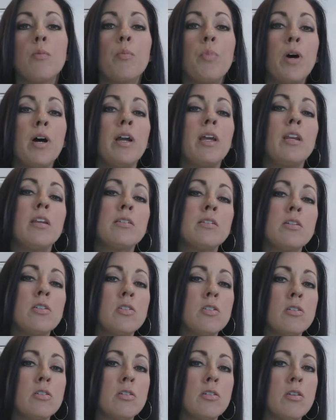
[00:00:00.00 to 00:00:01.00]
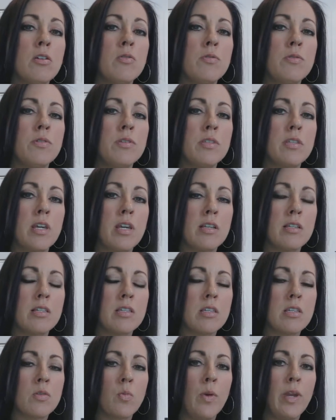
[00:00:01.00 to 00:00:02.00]
But in addition to those things
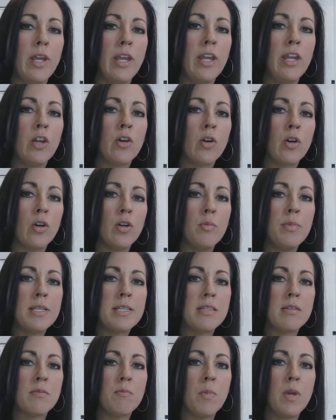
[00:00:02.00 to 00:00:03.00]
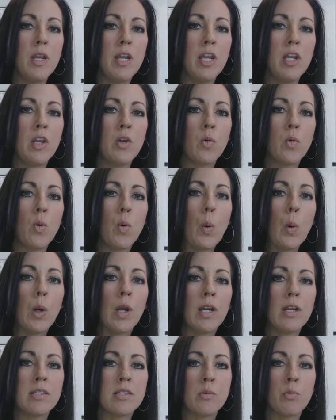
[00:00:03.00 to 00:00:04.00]
this week, you're going to be submitting your
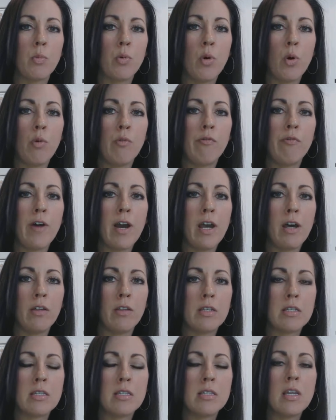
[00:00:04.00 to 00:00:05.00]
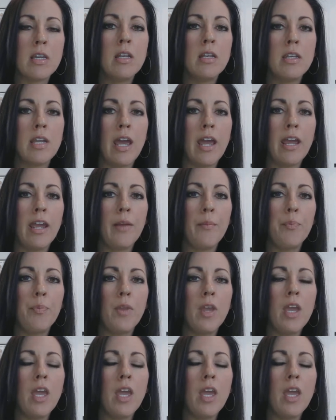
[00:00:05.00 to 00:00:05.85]
organism profile this Sunday.